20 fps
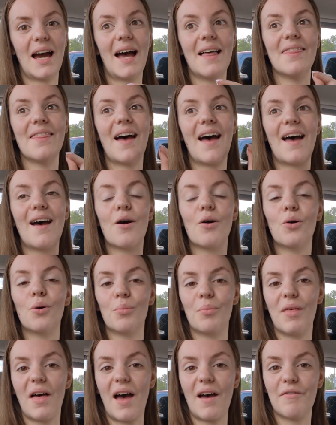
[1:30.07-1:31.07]
and they're
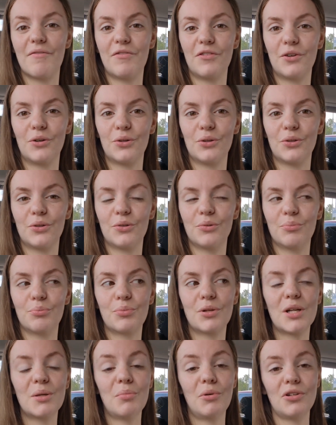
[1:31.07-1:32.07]
up there for
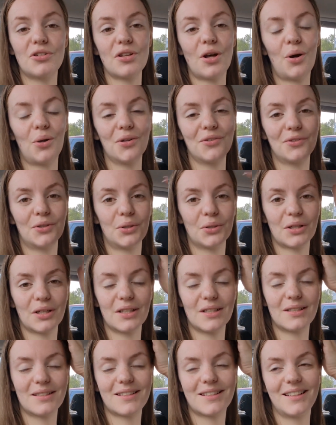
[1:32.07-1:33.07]
pretty much the whole of
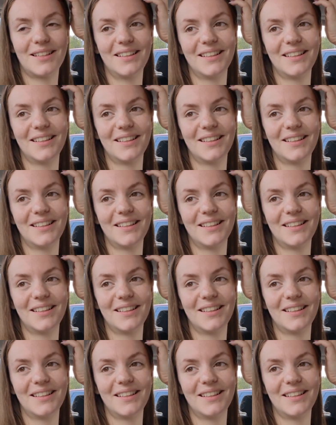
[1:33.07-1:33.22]
August.